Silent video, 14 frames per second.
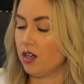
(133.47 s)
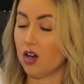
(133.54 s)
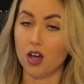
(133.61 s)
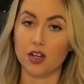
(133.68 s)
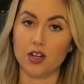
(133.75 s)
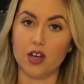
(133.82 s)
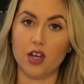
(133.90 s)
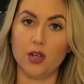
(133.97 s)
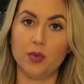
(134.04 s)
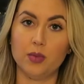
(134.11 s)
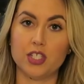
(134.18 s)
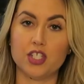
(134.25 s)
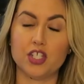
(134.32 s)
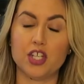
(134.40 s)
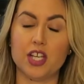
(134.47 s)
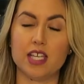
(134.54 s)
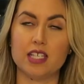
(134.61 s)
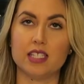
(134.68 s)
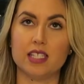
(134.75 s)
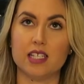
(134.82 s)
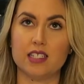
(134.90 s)
Cotton On, which
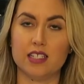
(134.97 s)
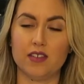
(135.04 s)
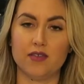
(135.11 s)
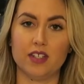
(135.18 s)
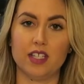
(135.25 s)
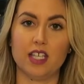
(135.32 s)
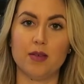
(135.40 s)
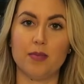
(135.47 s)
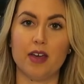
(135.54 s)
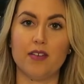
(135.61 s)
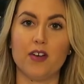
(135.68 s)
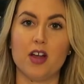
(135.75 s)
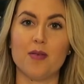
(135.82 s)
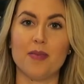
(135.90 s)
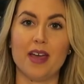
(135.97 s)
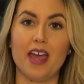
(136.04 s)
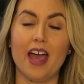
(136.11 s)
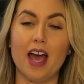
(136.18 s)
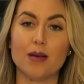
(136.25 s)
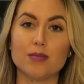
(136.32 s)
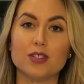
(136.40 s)
is definitely by far my
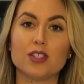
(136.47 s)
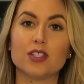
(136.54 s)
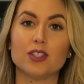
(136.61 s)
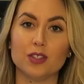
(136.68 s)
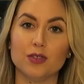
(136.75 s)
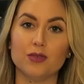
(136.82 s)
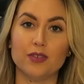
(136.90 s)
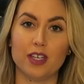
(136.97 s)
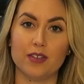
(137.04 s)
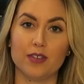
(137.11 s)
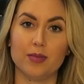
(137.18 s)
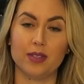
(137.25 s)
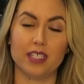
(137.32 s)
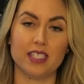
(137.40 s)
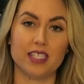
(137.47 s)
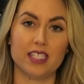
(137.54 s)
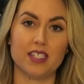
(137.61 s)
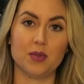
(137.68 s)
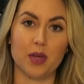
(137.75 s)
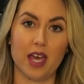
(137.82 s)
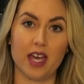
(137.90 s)
absolute favorite place
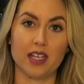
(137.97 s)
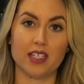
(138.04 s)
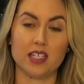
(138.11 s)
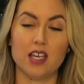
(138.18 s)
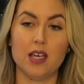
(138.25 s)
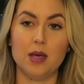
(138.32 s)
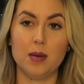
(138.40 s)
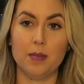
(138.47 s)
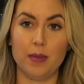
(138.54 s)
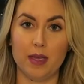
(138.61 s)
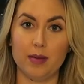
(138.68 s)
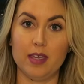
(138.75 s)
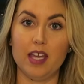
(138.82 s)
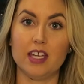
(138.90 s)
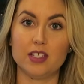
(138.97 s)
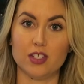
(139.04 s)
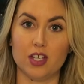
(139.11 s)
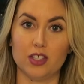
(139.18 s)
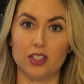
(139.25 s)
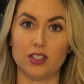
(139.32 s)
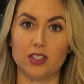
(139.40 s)
to get baby and
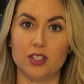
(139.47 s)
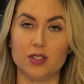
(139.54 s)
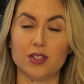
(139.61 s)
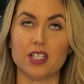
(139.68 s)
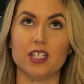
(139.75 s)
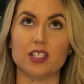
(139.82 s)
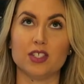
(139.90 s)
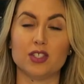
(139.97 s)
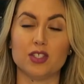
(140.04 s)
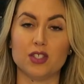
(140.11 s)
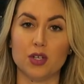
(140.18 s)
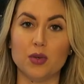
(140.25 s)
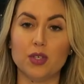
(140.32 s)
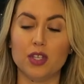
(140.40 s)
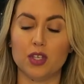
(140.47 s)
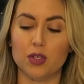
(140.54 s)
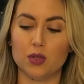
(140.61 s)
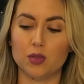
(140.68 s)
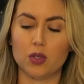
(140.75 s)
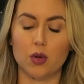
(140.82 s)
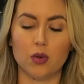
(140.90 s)
toddler clothes. It is so
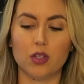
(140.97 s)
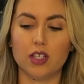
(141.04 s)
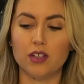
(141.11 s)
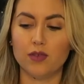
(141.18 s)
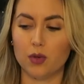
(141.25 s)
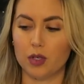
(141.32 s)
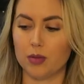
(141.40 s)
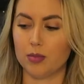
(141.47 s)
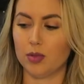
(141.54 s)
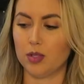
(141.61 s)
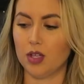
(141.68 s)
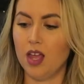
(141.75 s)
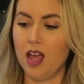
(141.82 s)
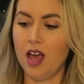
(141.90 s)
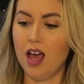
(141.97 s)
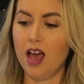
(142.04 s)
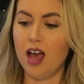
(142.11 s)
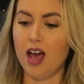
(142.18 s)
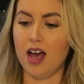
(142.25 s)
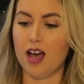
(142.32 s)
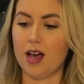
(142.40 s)
cute, totally affordable,
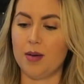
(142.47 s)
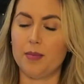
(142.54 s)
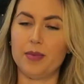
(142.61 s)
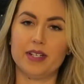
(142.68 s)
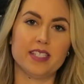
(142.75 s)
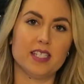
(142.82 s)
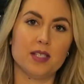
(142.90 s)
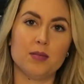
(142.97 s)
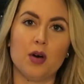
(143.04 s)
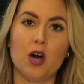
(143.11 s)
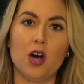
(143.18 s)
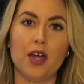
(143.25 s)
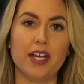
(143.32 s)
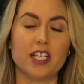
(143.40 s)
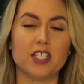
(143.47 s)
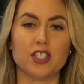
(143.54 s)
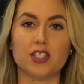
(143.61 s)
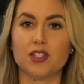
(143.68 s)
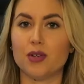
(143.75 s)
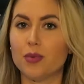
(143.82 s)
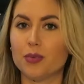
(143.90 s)
um, but it's in the mall and I
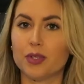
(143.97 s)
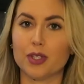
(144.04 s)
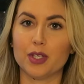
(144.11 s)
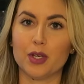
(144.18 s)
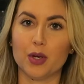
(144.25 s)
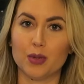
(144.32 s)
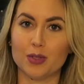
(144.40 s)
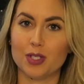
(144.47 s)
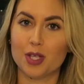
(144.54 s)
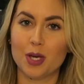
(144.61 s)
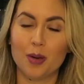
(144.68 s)
just don't really go to